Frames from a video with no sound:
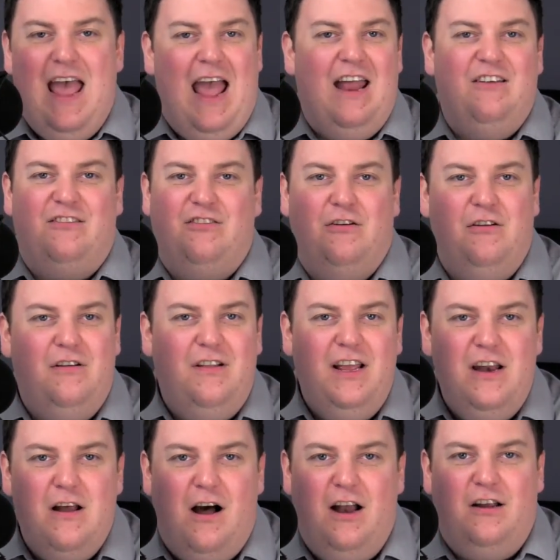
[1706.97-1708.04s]
And
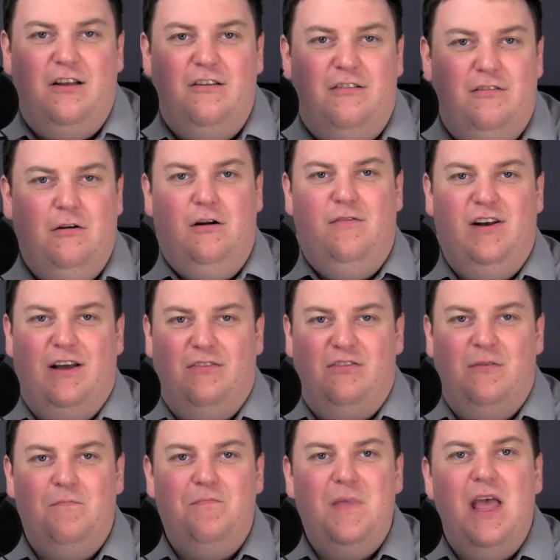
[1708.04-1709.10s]
certainly not conservatives.